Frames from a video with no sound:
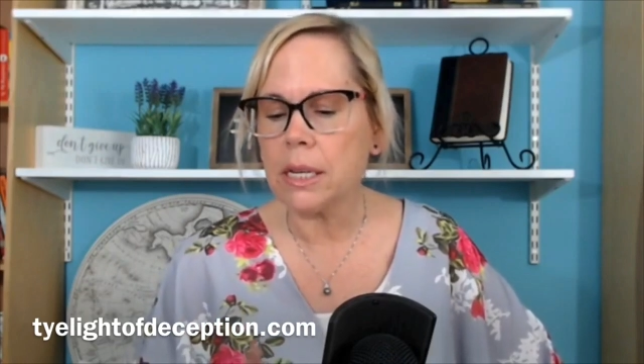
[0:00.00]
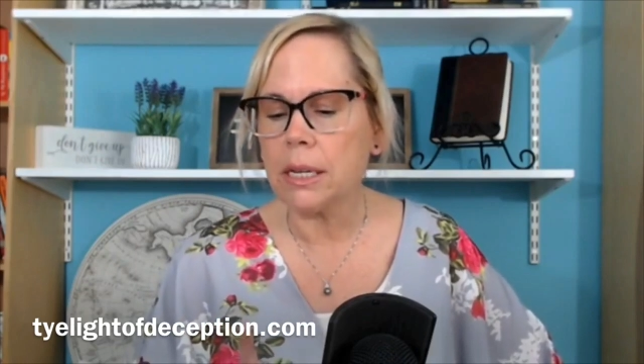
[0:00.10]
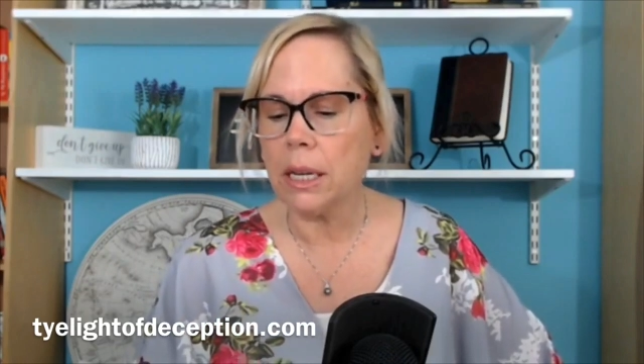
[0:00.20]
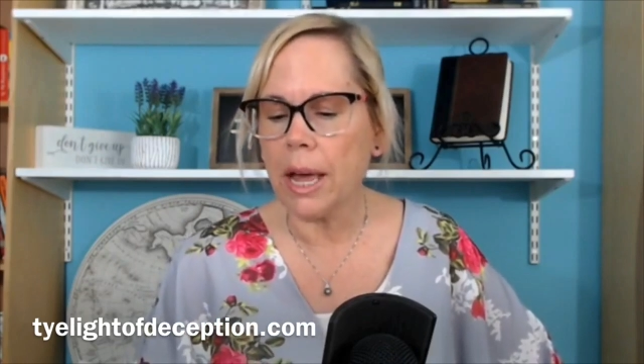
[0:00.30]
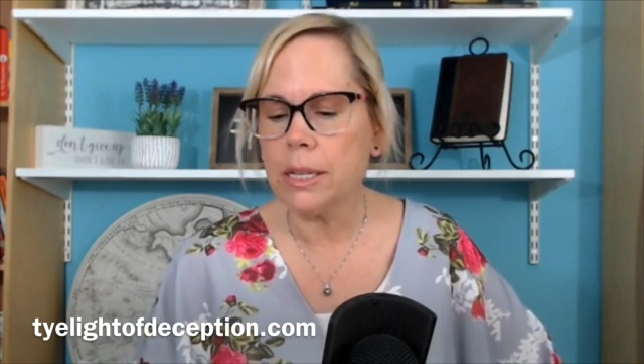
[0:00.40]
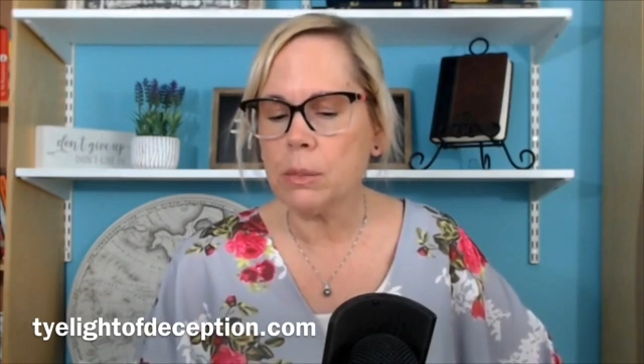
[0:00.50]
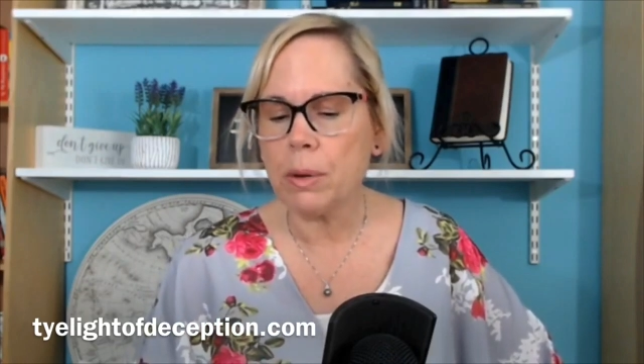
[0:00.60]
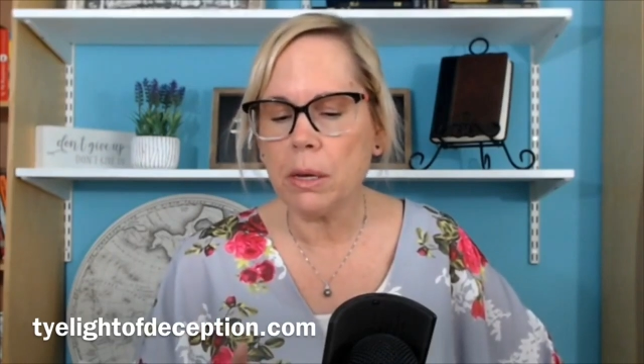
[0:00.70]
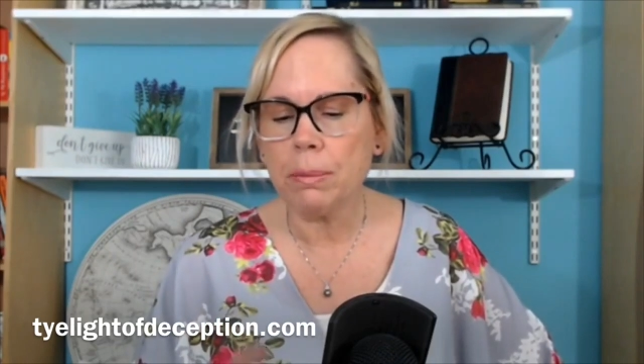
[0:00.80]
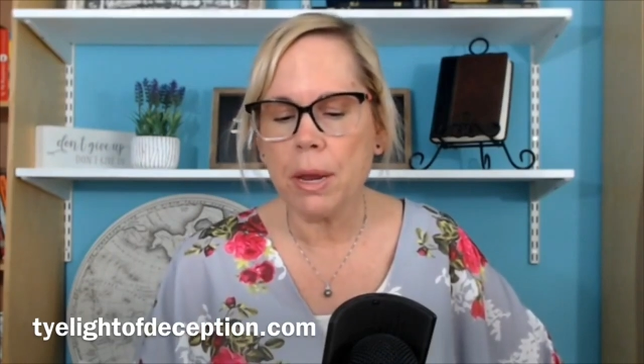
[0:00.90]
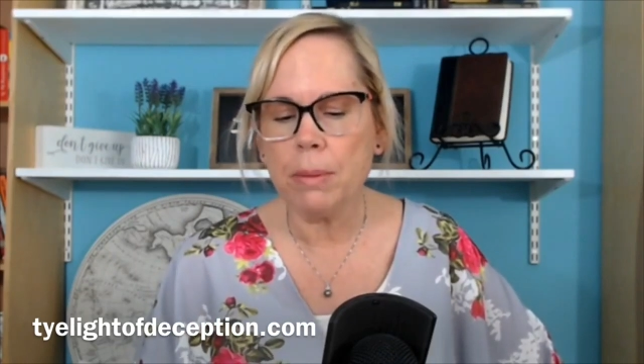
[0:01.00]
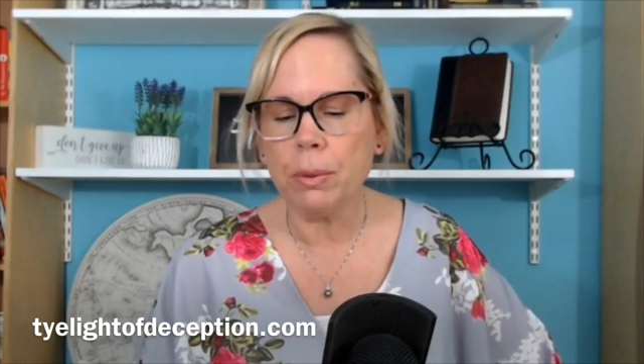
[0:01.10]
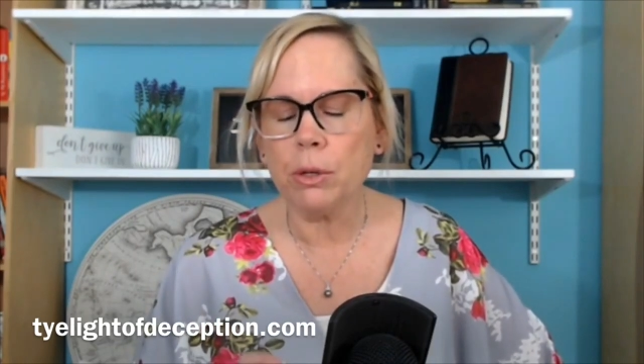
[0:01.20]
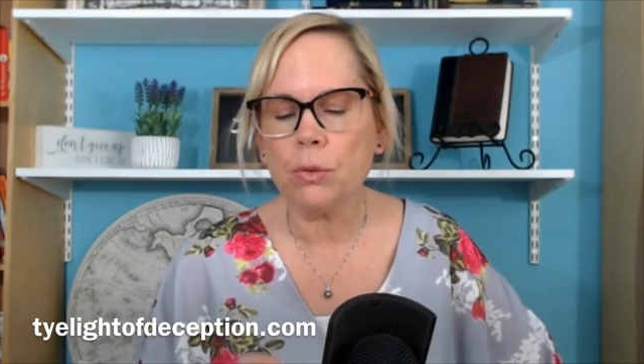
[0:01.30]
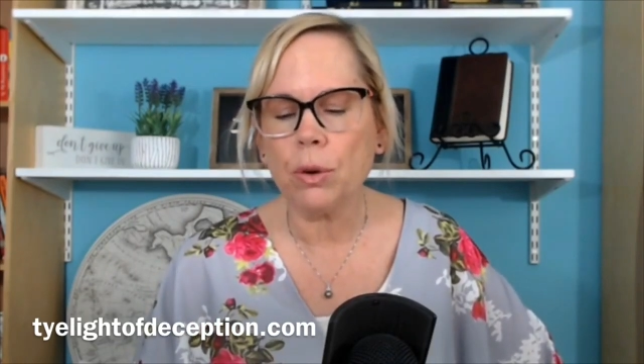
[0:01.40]
and lesbian
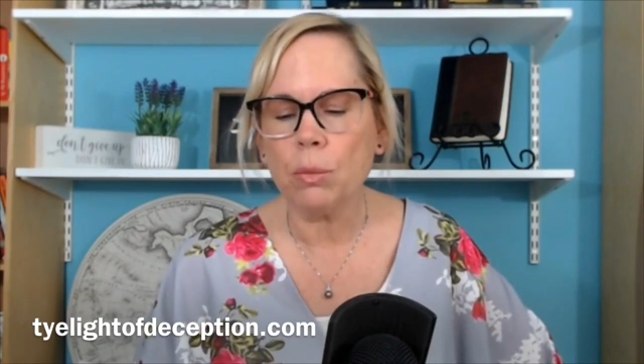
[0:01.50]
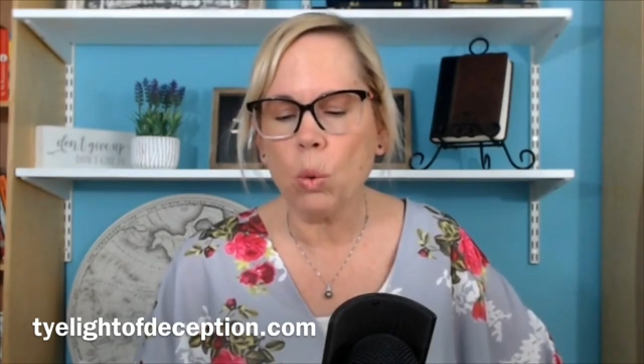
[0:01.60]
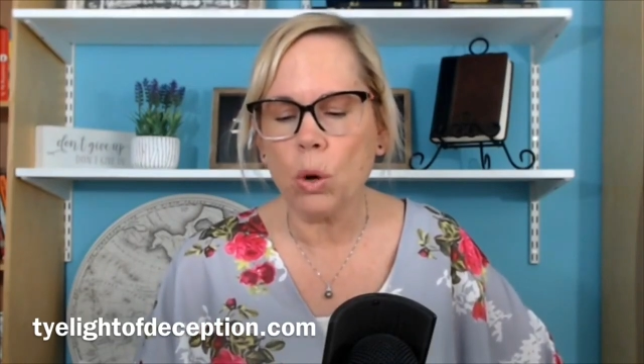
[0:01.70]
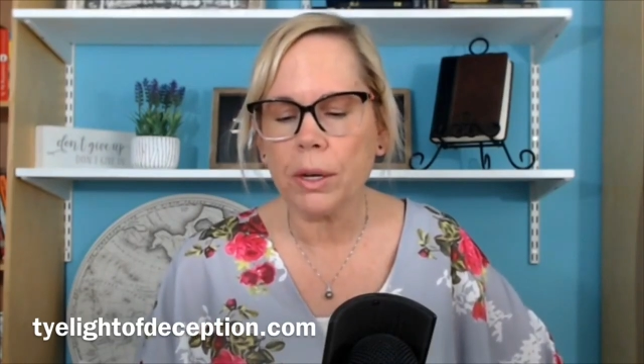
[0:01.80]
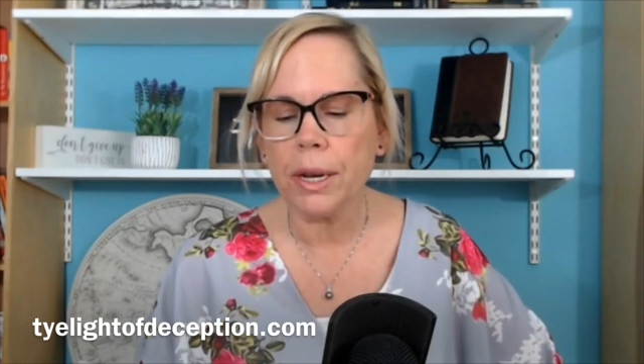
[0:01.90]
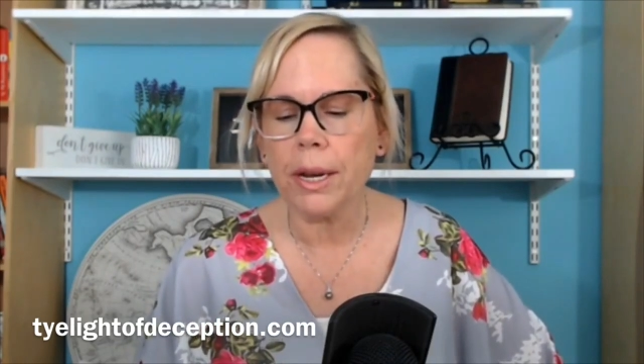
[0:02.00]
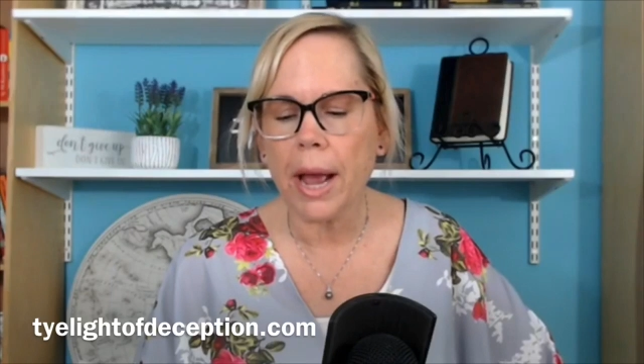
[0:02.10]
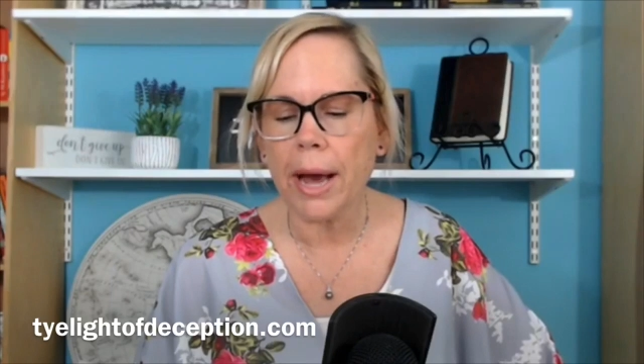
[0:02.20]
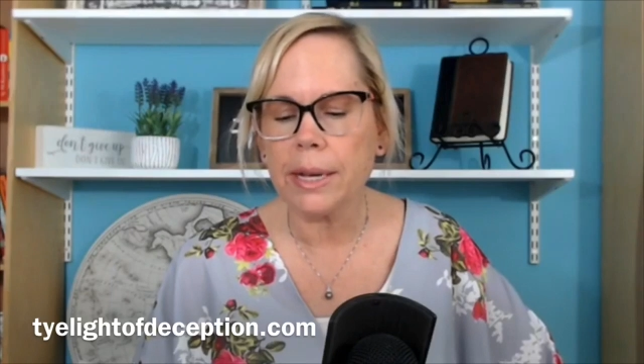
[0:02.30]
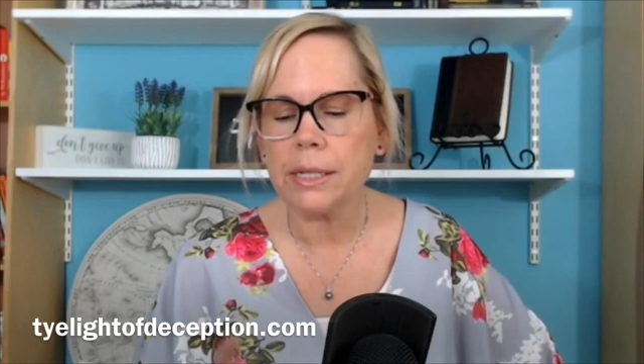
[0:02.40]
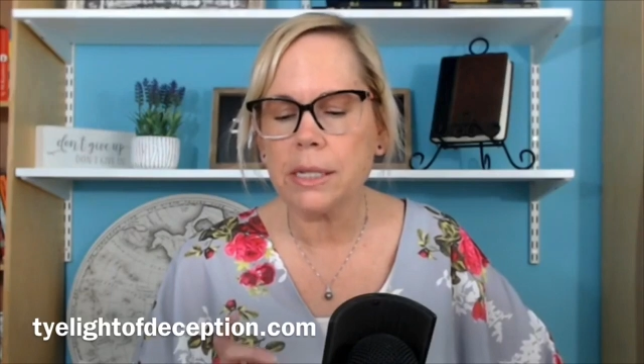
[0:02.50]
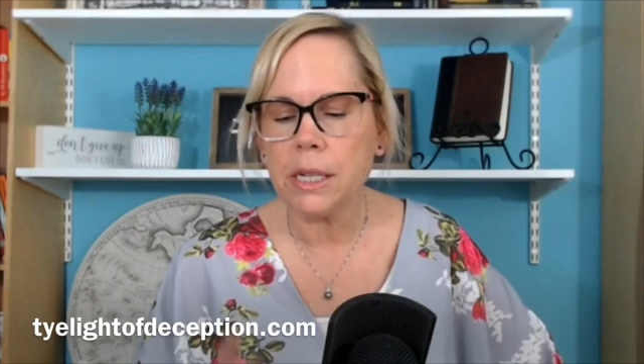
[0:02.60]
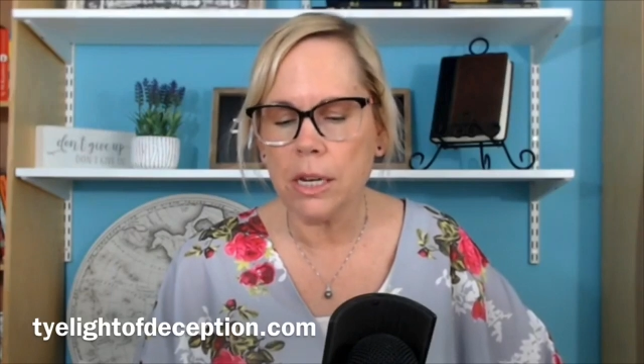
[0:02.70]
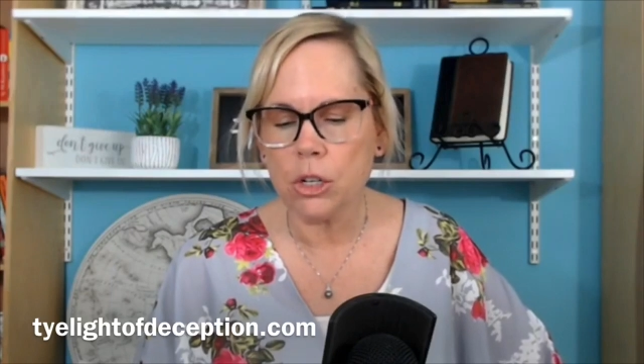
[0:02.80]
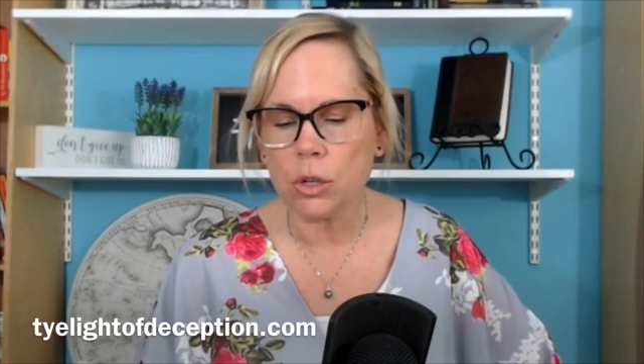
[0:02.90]
peoples from working as
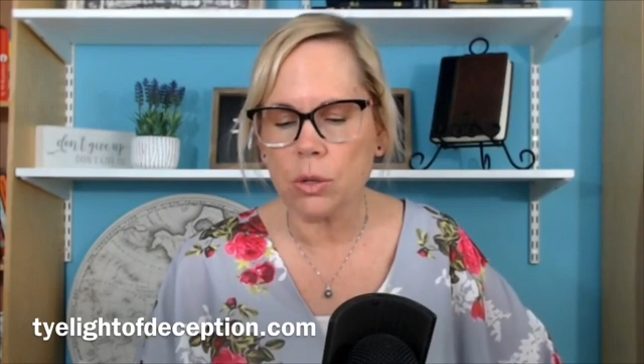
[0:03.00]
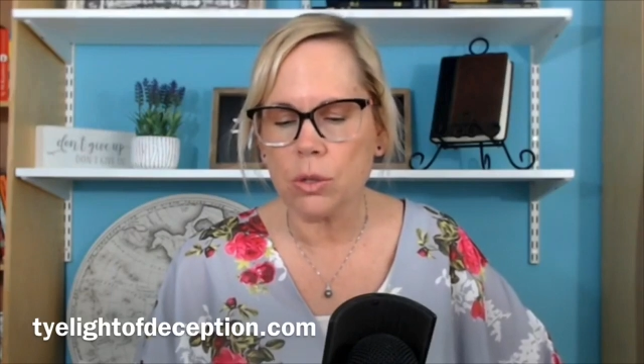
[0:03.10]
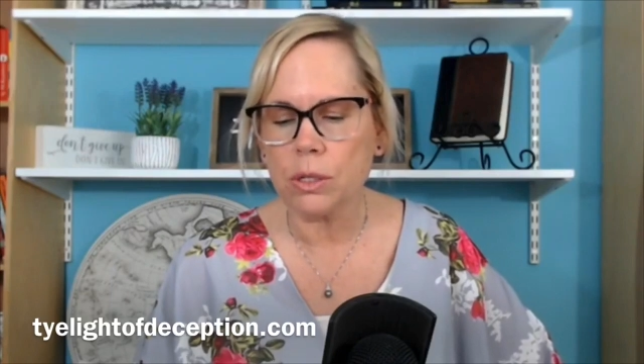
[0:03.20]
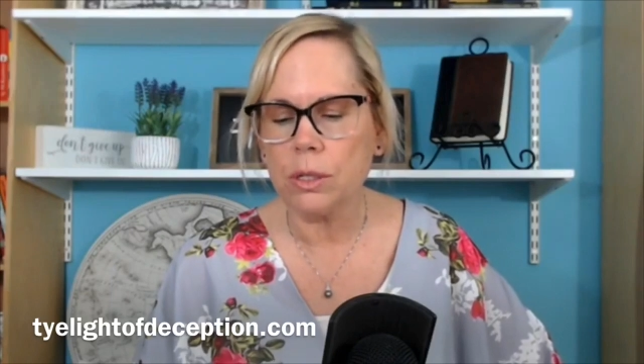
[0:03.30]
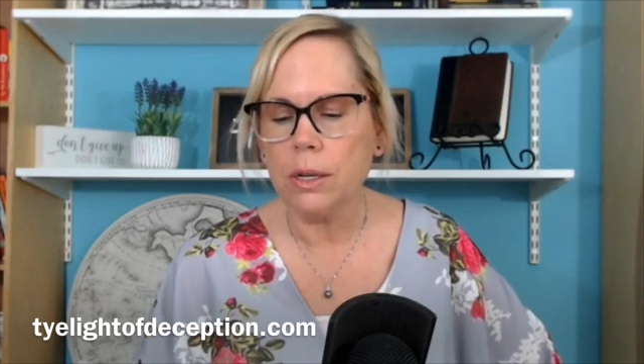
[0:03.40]
teachers.